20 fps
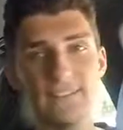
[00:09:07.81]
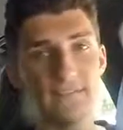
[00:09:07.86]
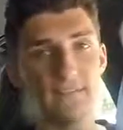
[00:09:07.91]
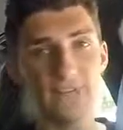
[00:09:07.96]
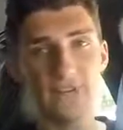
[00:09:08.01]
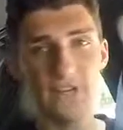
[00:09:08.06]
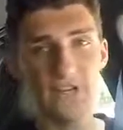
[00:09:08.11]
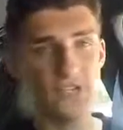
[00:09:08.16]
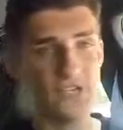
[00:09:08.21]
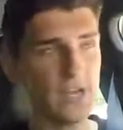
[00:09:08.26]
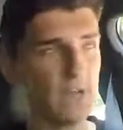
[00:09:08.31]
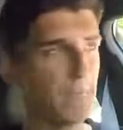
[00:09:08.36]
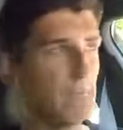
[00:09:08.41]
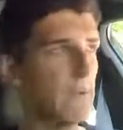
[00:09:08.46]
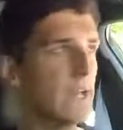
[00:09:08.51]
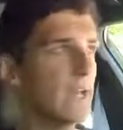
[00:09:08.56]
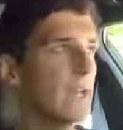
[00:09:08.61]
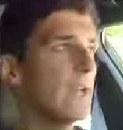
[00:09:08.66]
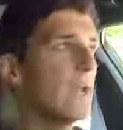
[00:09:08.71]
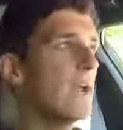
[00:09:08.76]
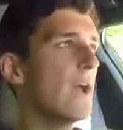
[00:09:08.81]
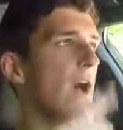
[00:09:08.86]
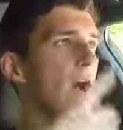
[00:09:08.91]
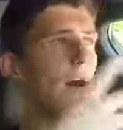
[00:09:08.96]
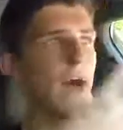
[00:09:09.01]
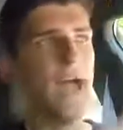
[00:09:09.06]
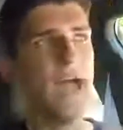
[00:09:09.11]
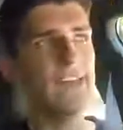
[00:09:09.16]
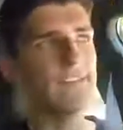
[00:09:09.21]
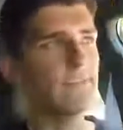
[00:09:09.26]
and free shipping,
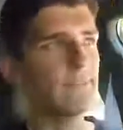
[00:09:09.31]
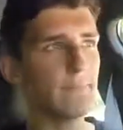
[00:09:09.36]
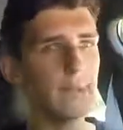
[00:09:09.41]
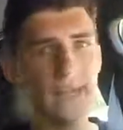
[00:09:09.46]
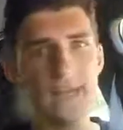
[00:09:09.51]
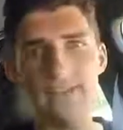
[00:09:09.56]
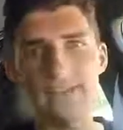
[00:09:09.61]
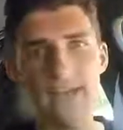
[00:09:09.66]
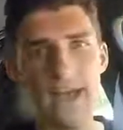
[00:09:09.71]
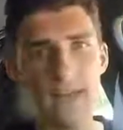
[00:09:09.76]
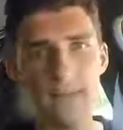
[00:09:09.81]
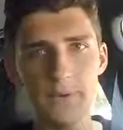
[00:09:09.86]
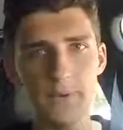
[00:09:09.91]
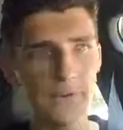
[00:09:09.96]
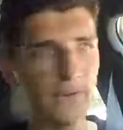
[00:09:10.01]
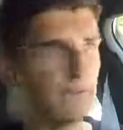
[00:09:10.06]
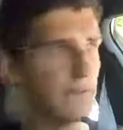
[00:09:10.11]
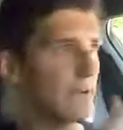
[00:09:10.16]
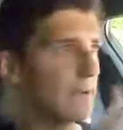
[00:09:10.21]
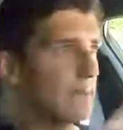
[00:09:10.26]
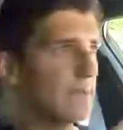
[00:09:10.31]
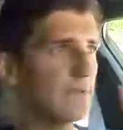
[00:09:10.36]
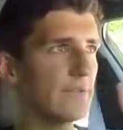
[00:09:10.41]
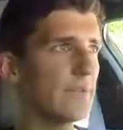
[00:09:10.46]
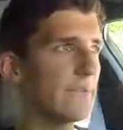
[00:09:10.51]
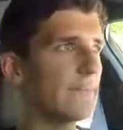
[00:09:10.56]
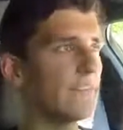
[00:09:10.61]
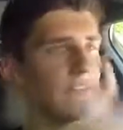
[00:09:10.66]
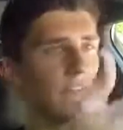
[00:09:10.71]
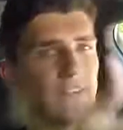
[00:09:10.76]
estimated time delivery
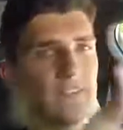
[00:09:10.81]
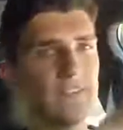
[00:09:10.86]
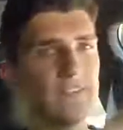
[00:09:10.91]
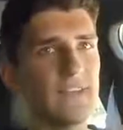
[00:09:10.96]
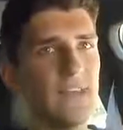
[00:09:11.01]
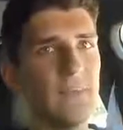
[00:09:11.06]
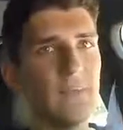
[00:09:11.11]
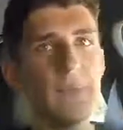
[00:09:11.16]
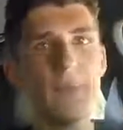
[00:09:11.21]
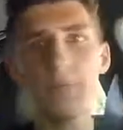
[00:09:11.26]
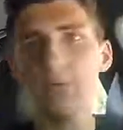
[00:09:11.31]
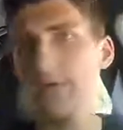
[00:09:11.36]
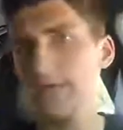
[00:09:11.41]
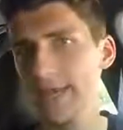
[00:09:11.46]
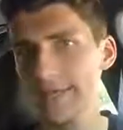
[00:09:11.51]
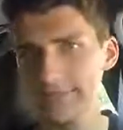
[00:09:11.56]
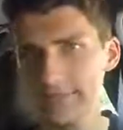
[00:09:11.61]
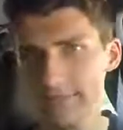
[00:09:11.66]
between this and this date. People wanna